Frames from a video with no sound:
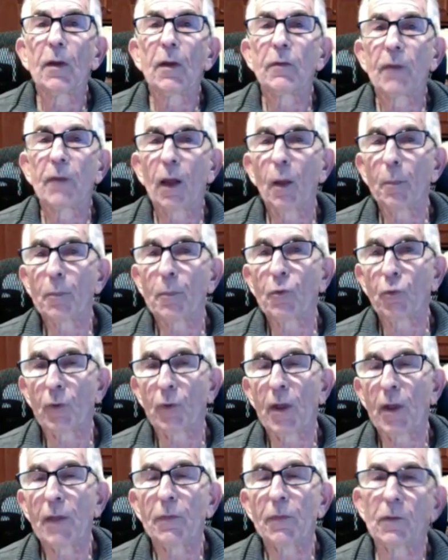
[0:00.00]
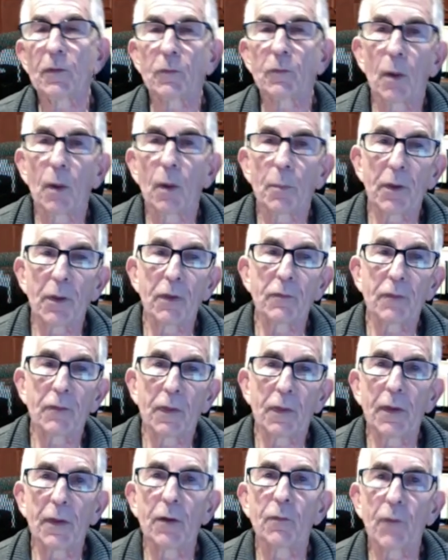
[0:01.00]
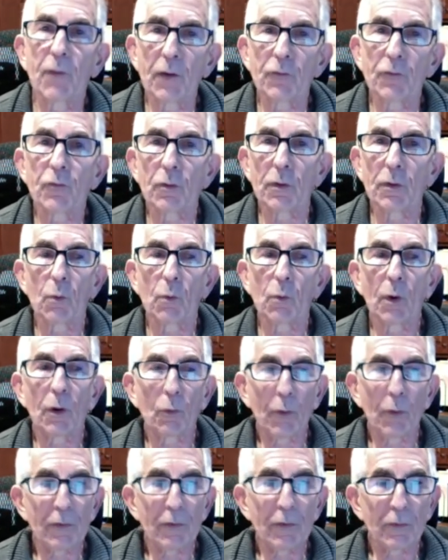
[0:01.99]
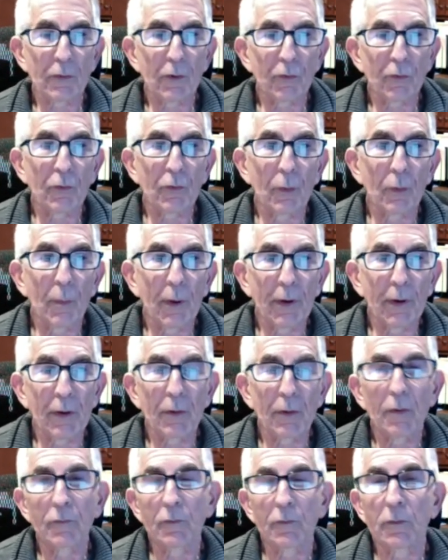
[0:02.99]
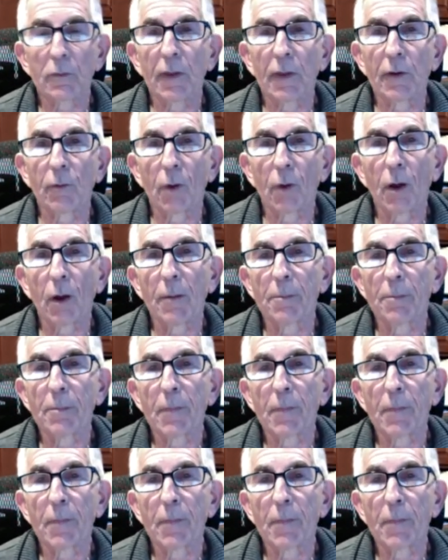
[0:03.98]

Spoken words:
to help create these companies, and then eventually want to raise additional money later on.